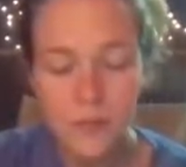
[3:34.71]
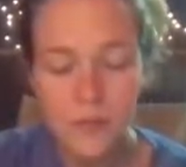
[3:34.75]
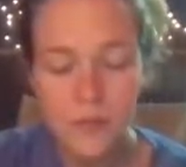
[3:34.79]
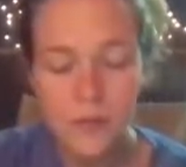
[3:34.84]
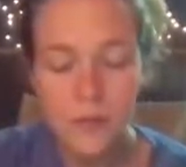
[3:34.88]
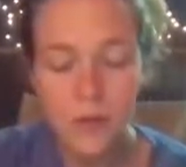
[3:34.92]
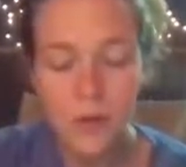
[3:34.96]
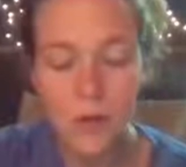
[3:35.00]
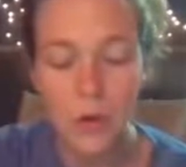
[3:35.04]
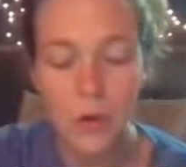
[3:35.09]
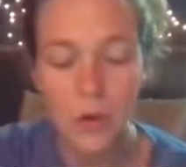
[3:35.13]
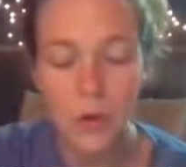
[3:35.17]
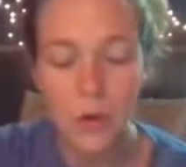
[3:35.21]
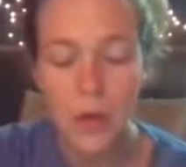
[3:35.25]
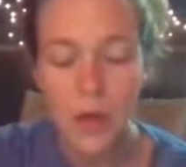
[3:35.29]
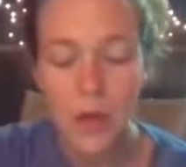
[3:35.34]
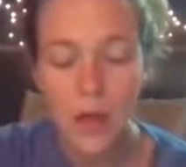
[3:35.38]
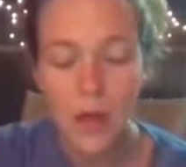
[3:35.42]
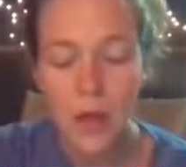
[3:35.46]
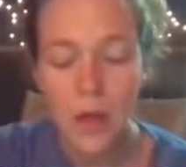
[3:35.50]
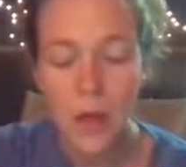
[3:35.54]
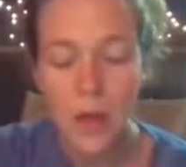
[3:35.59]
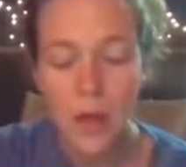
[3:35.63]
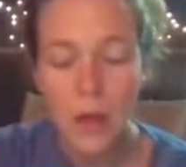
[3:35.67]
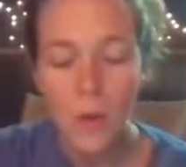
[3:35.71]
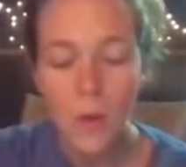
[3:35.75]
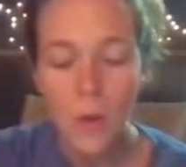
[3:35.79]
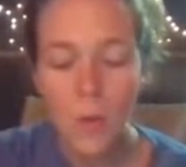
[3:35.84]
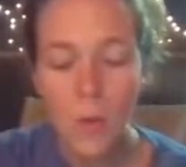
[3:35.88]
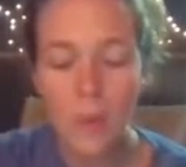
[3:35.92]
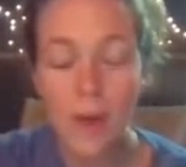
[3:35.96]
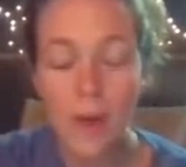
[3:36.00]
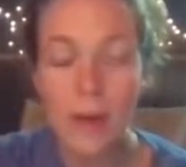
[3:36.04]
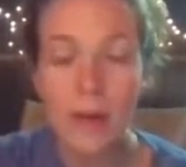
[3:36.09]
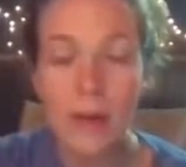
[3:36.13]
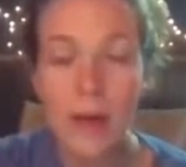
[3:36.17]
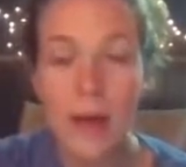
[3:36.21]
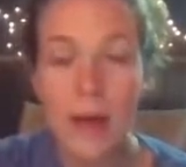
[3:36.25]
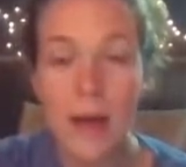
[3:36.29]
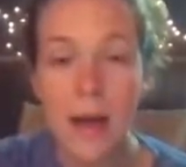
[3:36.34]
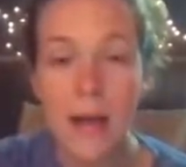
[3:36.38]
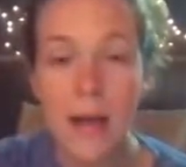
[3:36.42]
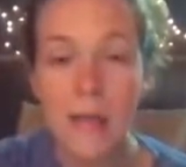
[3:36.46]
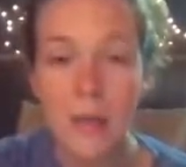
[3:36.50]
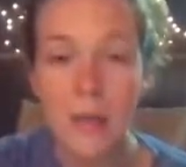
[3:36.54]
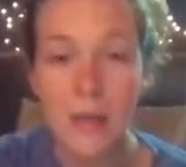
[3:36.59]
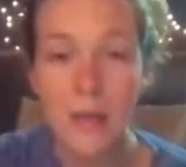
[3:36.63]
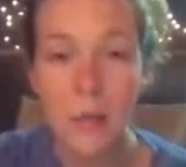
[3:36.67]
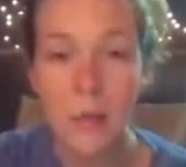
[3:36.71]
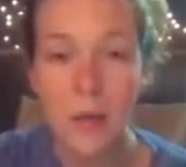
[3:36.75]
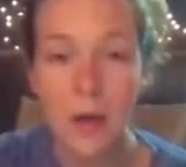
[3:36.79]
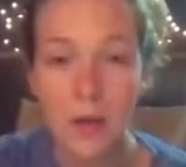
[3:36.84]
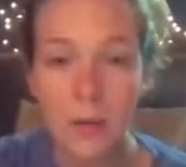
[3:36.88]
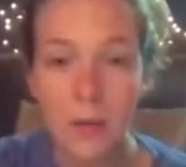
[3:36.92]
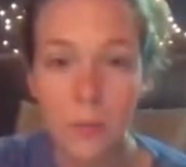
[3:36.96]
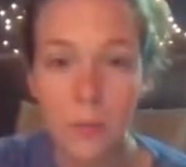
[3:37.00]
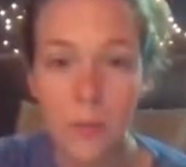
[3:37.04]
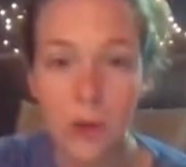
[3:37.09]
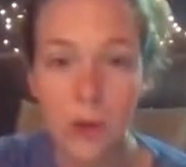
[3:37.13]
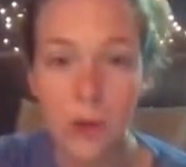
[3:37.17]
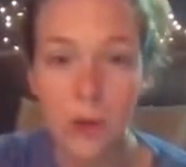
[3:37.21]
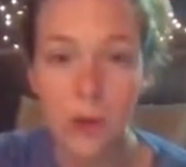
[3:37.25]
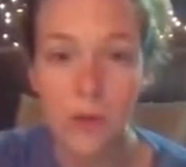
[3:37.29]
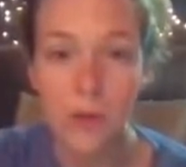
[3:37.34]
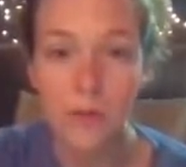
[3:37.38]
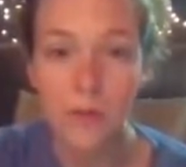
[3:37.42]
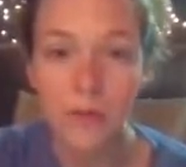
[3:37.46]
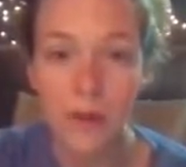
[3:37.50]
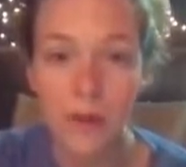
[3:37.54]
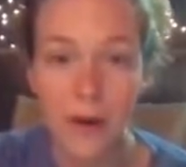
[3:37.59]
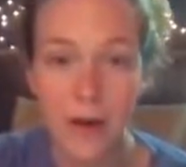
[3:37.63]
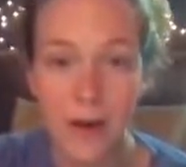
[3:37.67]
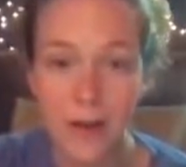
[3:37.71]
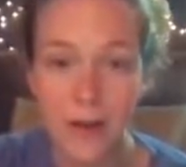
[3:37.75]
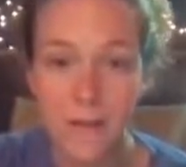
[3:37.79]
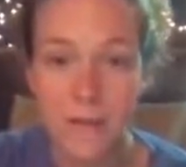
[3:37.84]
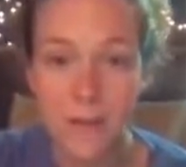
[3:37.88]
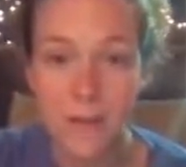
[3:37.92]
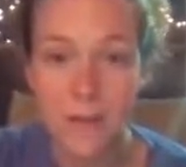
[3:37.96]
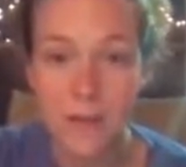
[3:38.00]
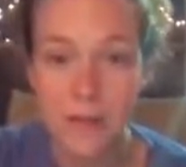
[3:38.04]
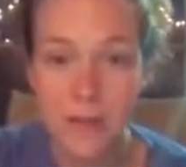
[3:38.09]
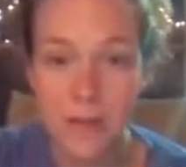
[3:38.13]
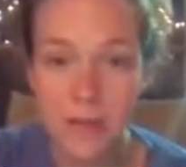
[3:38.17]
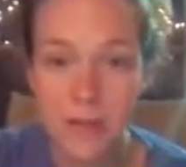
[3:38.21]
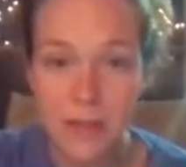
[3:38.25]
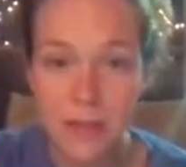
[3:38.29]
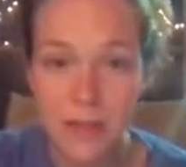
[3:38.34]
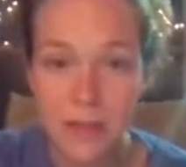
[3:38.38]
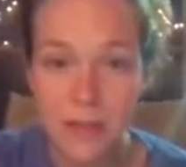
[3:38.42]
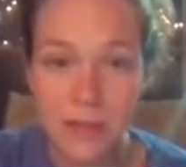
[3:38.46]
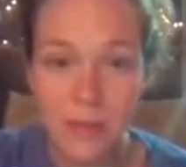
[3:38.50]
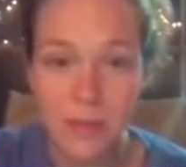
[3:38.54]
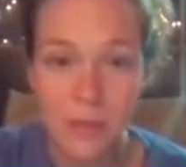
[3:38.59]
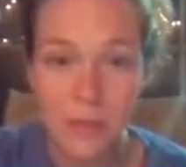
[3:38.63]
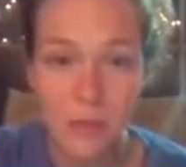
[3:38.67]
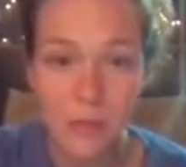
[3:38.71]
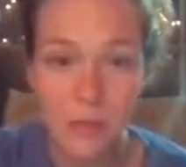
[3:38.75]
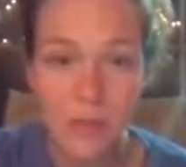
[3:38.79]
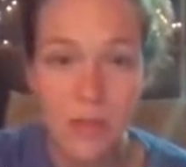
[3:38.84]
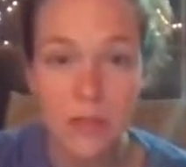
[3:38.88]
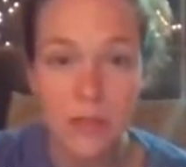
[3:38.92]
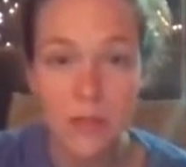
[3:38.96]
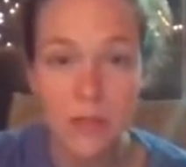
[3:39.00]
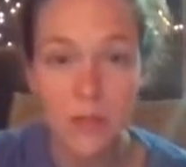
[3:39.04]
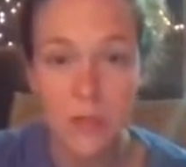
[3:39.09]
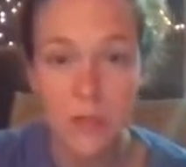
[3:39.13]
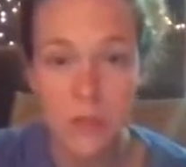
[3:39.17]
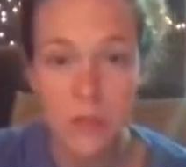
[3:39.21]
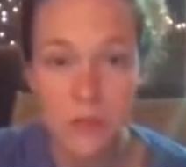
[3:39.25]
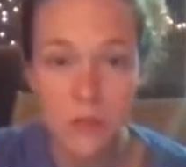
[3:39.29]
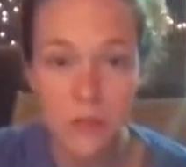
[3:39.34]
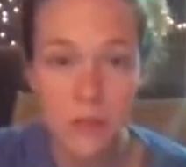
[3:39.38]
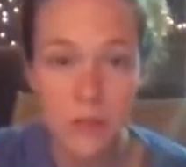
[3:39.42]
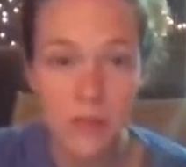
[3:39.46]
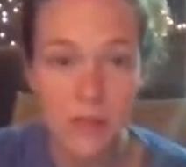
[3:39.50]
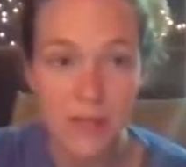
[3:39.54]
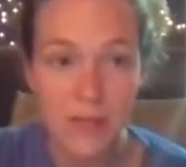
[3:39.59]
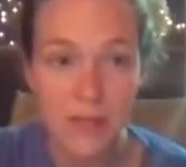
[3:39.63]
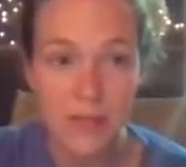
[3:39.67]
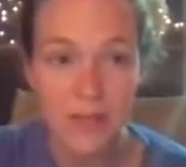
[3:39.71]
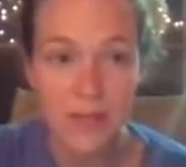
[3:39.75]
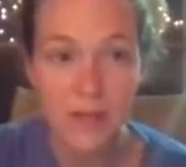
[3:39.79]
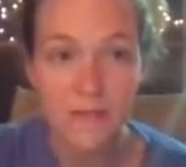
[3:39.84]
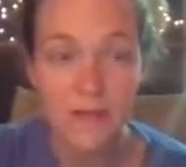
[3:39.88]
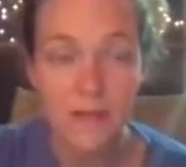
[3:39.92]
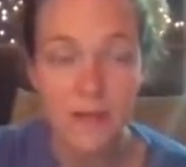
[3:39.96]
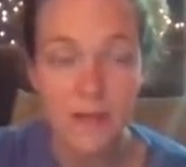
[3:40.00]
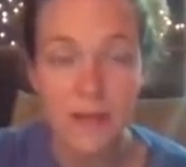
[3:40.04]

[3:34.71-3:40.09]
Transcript: So when I do a welcome call, the very first thing that I do is introduce myself,